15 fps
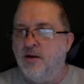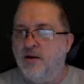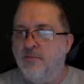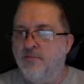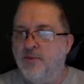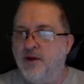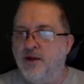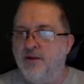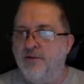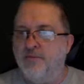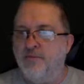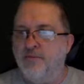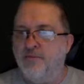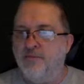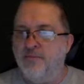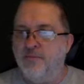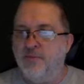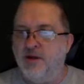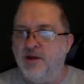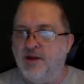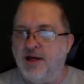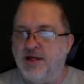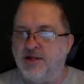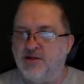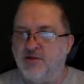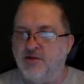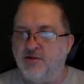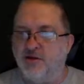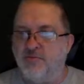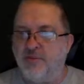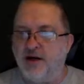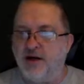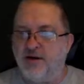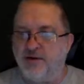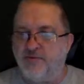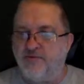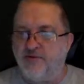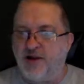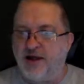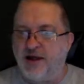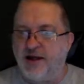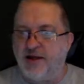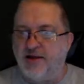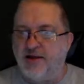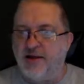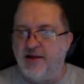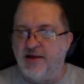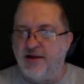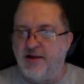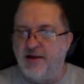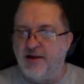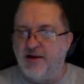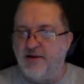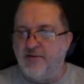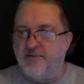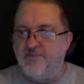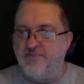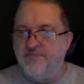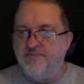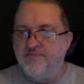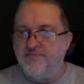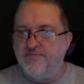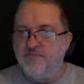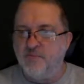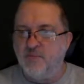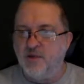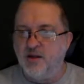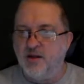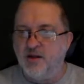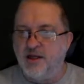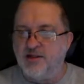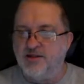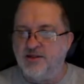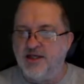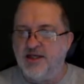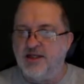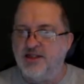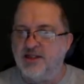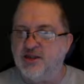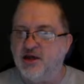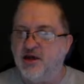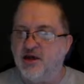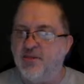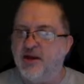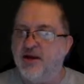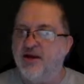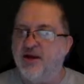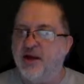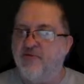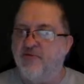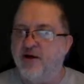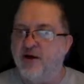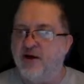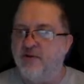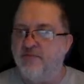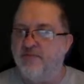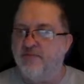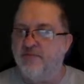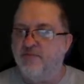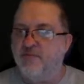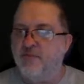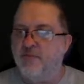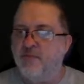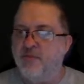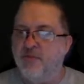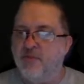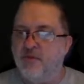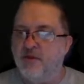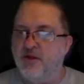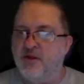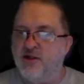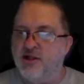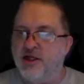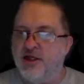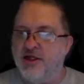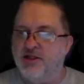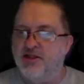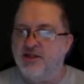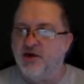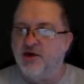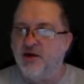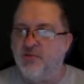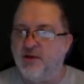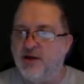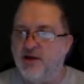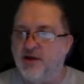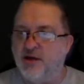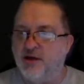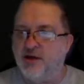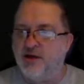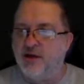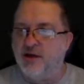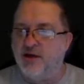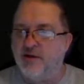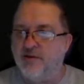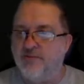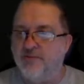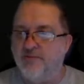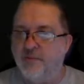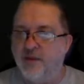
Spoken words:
But you got your little American flag kicking there. Now, see, this has already been leveled up. The chickens has already been done here.